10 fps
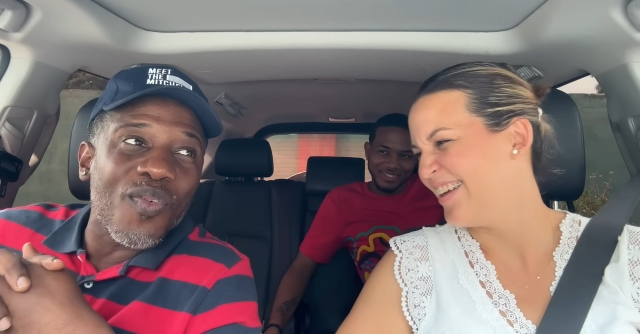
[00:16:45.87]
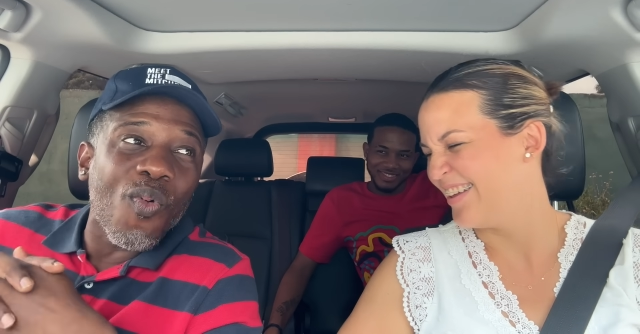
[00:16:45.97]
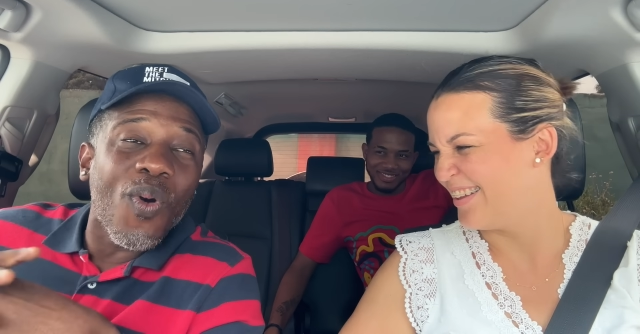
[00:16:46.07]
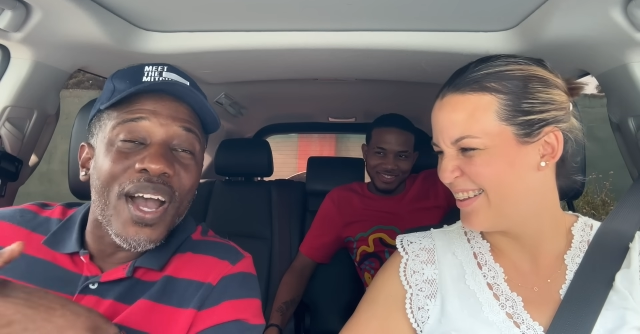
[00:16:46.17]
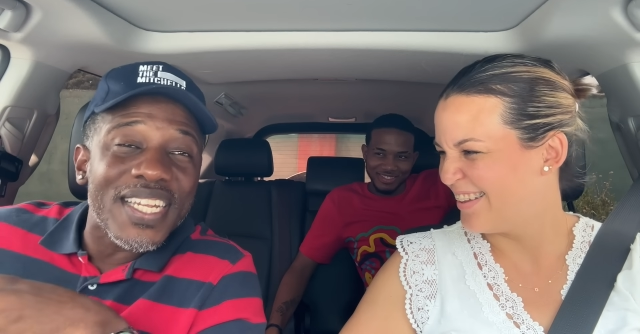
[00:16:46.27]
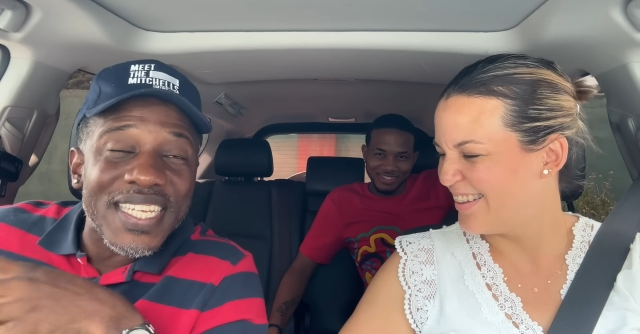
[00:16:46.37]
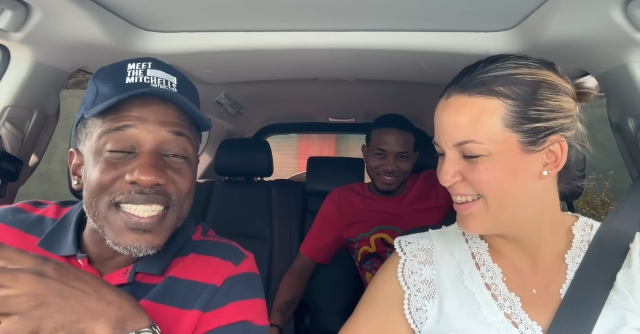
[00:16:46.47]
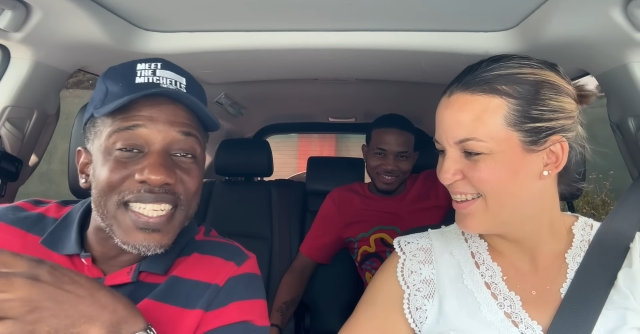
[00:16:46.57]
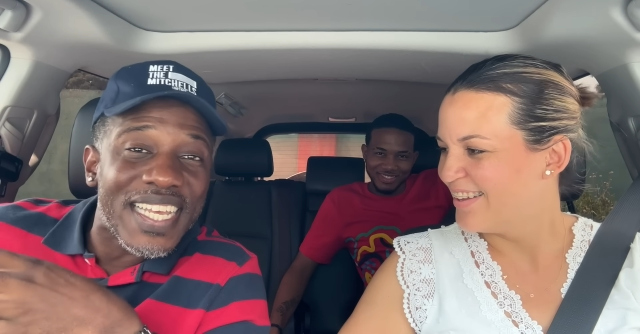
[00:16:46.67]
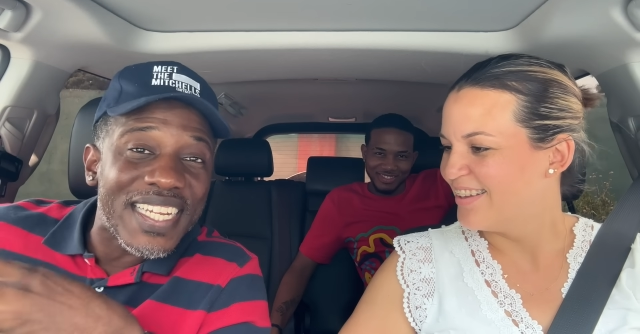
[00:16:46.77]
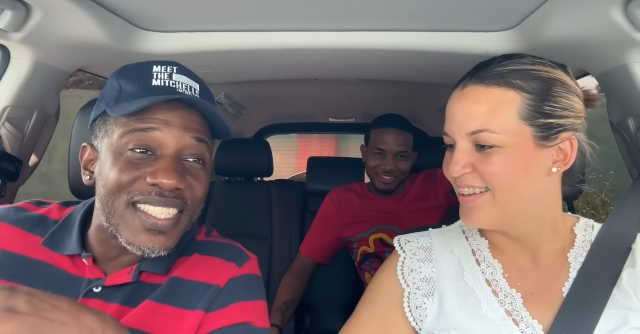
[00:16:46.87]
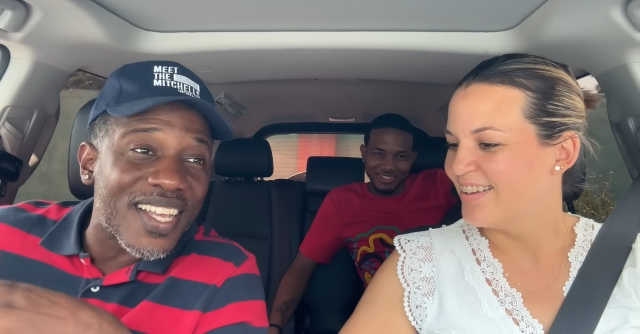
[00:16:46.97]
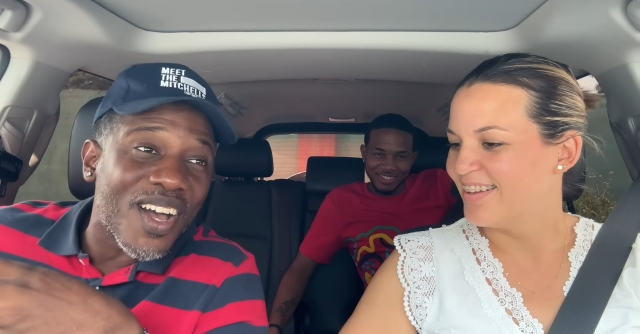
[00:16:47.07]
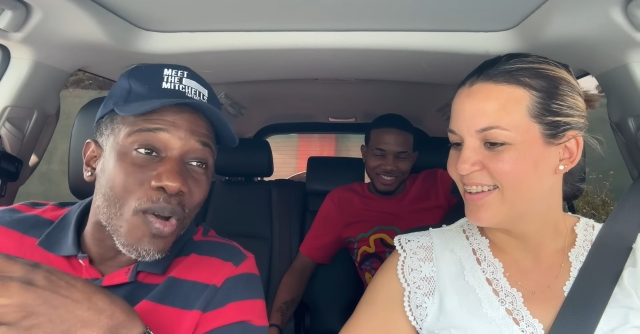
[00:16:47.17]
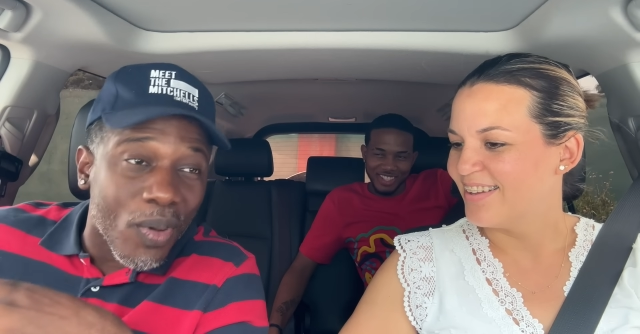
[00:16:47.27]
Speaker 1: what is Lady
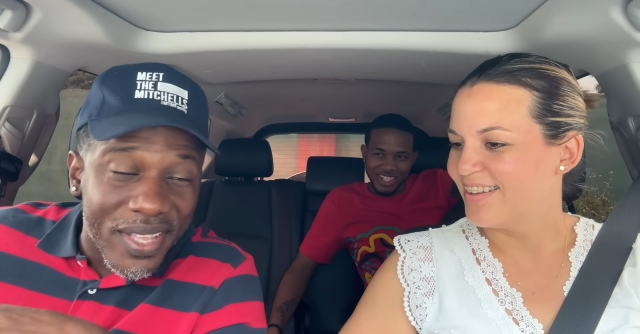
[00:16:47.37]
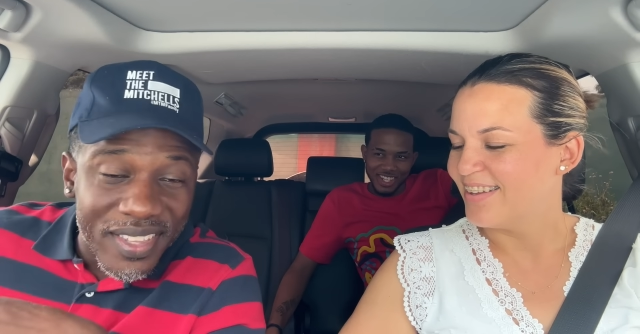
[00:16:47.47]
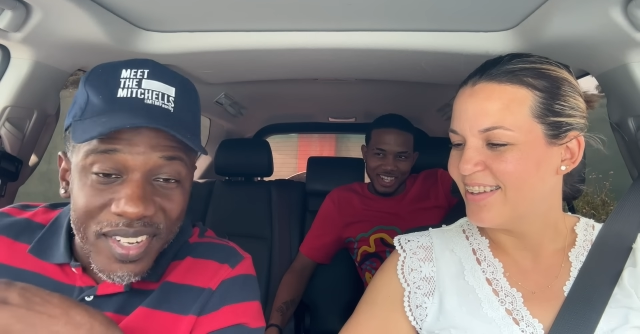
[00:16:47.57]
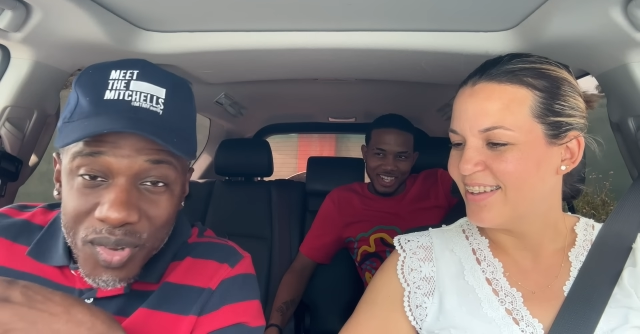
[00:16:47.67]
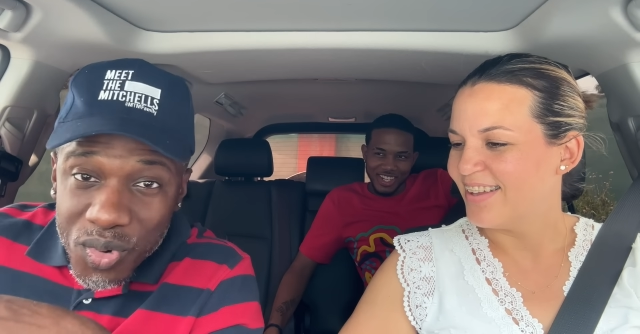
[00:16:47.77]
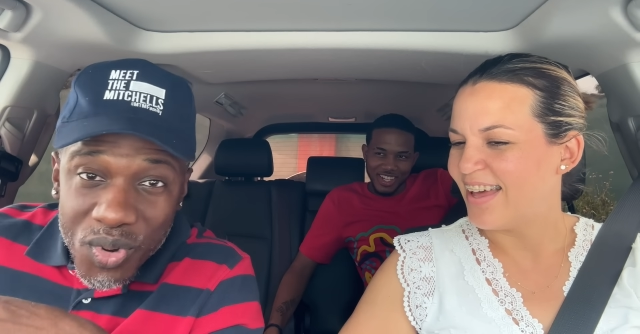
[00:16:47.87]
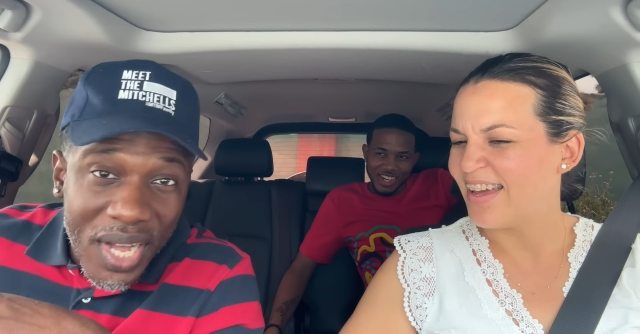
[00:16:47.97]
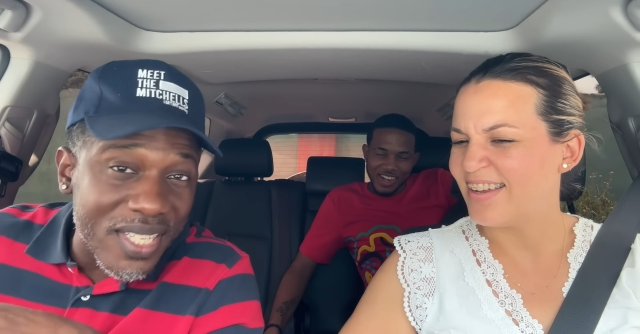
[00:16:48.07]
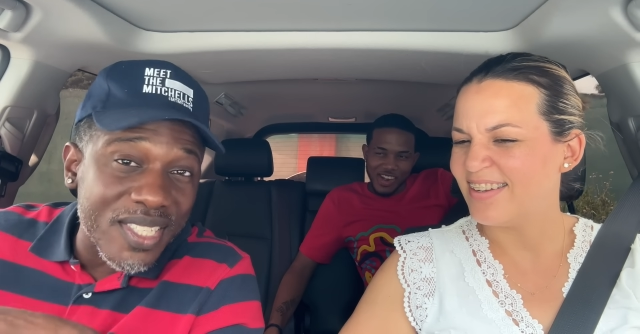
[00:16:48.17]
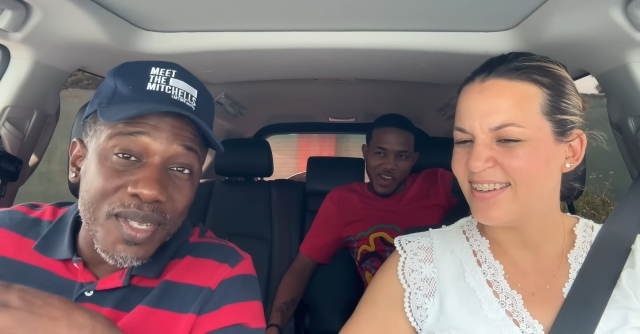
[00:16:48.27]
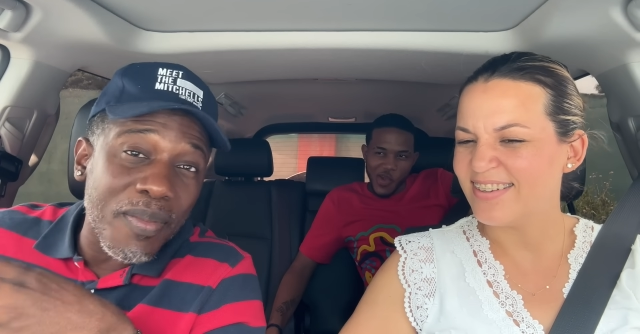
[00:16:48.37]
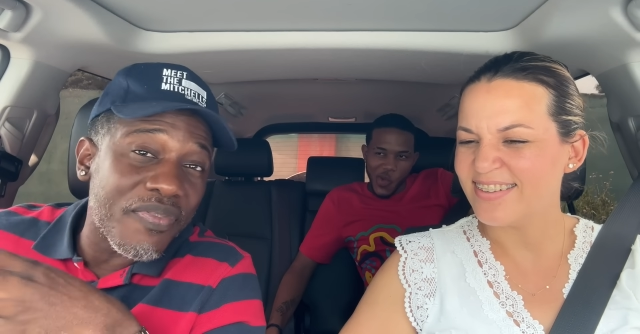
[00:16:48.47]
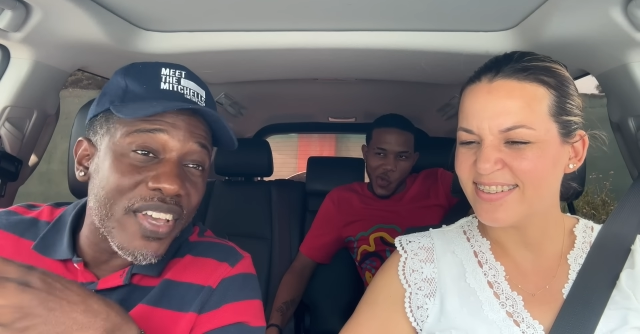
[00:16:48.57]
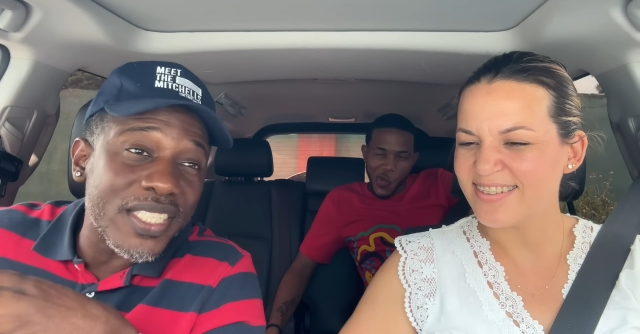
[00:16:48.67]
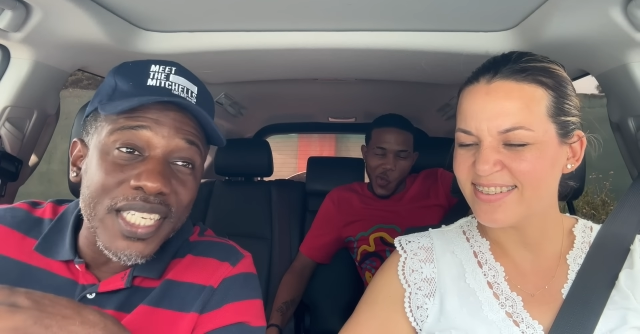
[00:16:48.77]
Saw going to do on
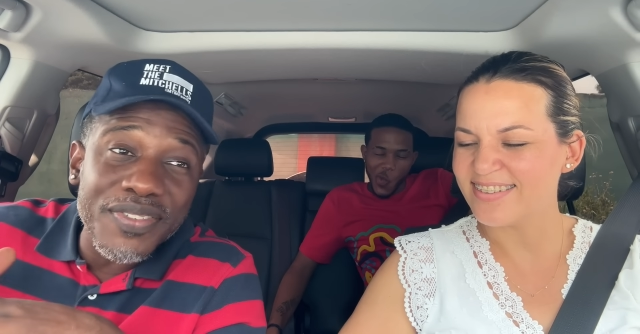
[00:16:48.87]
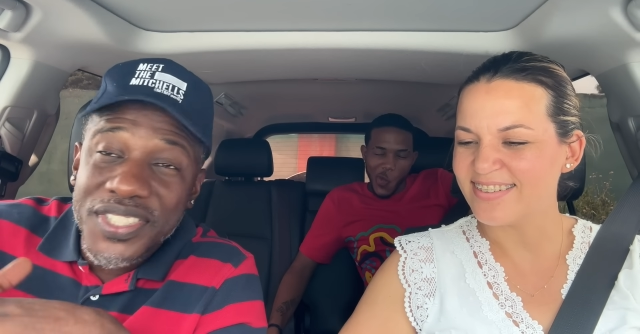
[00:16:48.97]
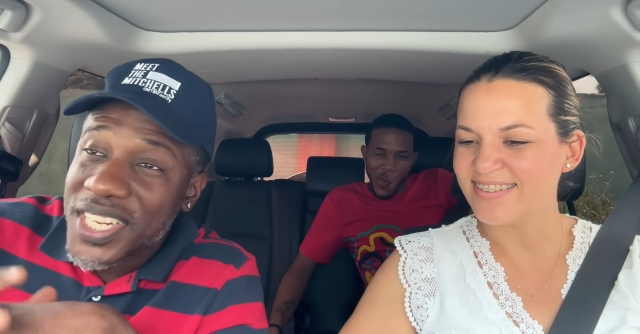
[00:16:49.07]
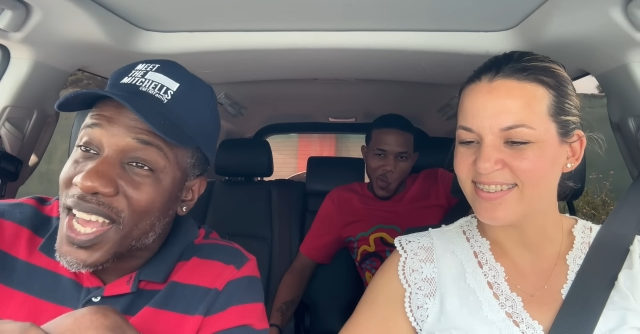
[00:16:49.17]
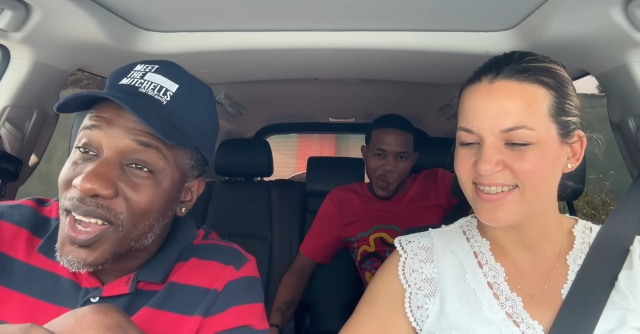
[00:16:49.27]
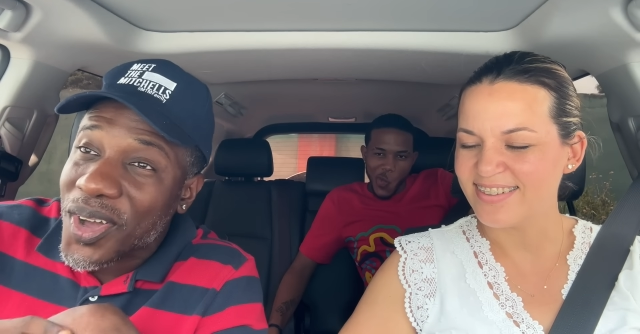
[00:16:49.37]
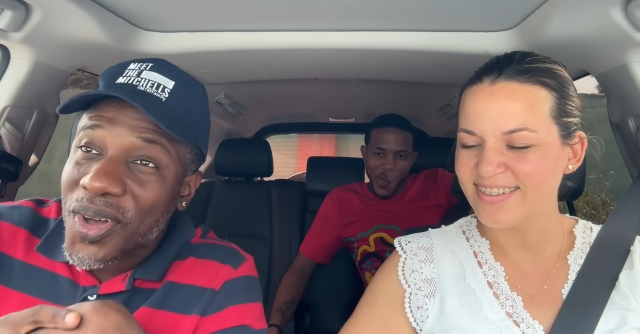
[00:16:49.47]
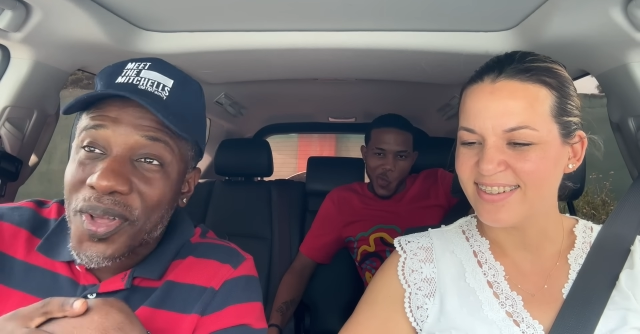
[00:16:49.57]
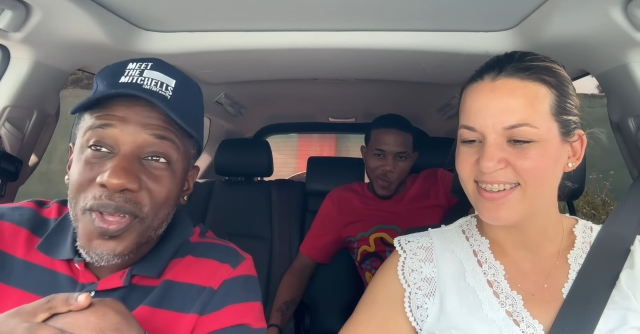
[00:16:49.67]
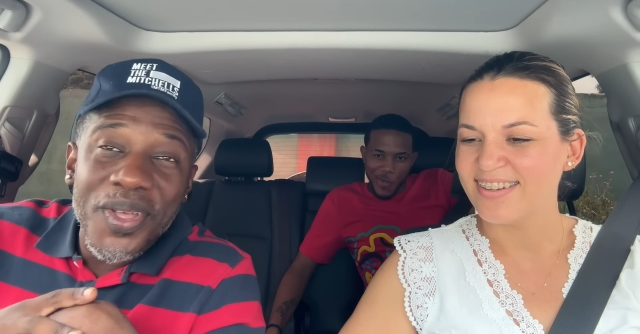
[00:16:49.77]
Sumfest if she are going to